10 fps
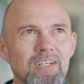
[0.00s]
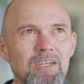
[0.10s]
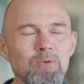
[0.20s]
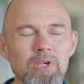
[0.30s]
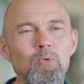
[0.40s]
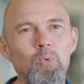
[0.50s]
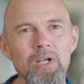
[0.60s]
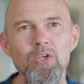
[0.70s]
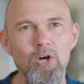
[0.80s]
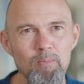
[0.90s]
it
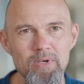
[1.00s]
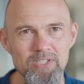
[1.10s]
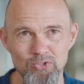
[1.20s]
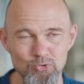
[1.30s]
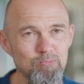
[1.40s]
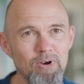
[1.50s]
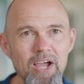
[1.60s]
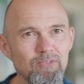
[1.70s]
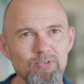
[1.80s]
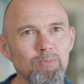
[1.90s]
will come as a
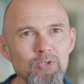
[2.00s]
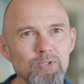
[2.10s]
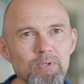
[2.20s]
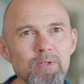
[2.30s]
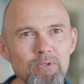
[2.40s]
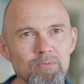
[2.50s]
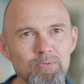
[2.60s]
surprise for most people,